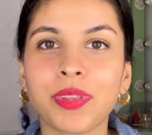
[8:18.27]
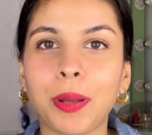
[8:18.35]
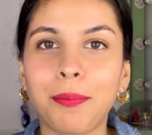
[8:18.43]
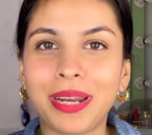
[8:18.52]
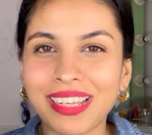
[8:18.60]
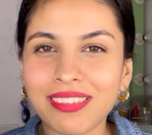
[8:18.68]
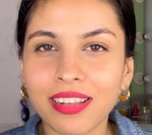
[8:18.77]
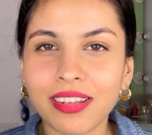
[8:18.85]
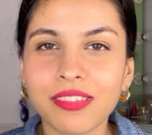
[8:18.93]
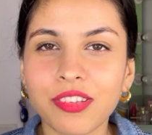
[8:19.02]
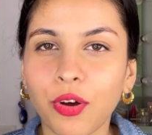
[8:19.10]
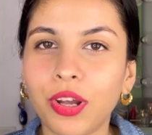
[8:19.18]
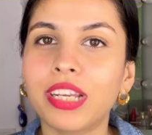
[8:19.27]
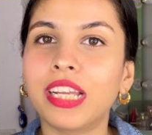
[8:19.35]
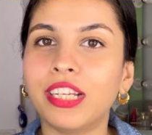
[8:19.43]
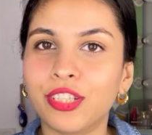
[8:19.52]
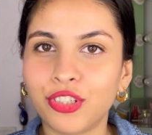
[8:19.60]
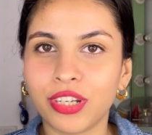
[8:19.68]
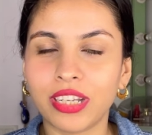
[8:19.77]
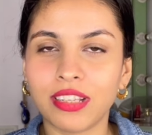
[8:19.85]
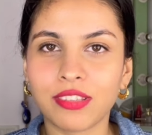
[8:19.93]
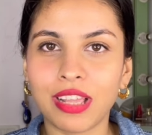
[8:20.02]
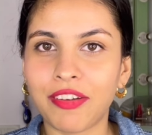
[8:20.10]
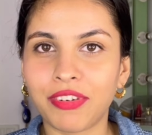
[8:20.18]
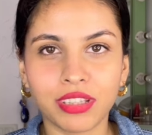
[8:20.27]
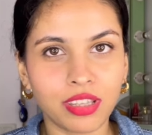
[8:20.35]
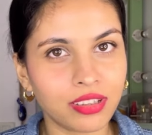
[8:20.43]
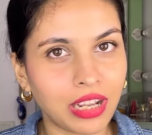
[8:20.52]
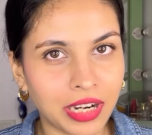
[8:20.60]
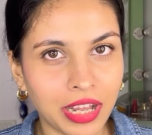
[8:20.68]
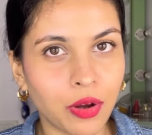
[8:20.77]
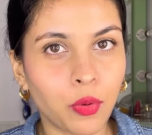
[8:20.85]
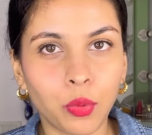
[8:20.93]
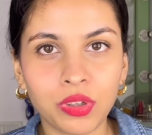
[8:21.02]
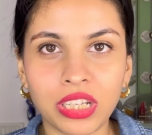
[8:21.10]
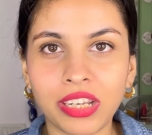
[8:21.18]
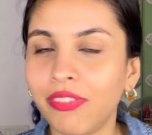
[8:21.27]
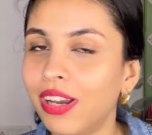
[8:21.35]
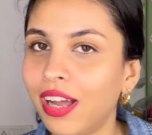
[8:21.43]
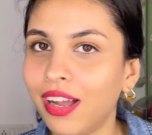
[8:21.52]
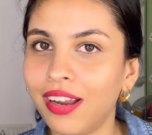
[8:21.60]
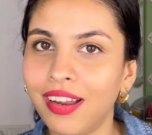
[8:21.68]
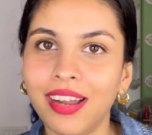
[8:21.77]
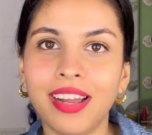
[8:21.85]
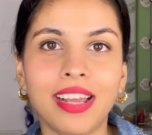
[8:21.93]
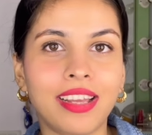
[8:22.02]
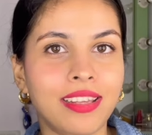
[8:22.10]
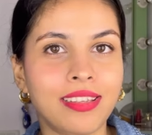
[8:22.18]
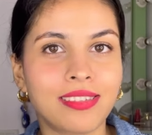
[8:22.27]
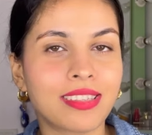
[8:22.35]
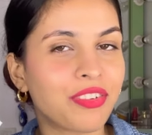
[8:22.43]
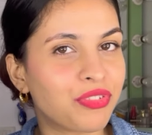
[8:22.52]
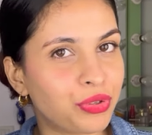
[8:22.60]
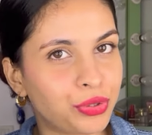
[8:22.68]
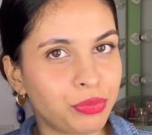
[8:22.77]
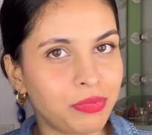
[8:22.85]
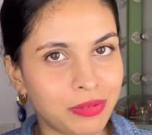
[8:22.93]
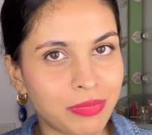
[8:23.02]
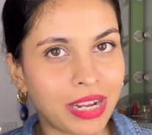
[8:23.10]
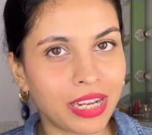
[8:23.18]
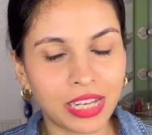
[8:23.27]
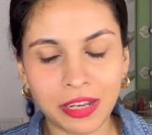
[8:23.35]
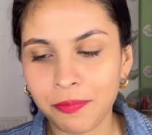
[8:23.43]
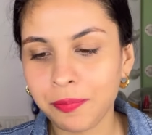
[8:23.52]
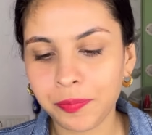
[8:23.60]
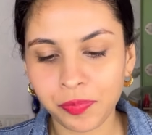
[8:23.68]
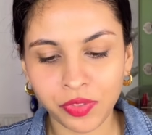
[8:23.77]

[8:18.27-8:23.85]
bracelets or keychains. Everything that I own evil eye is gifted to me by him.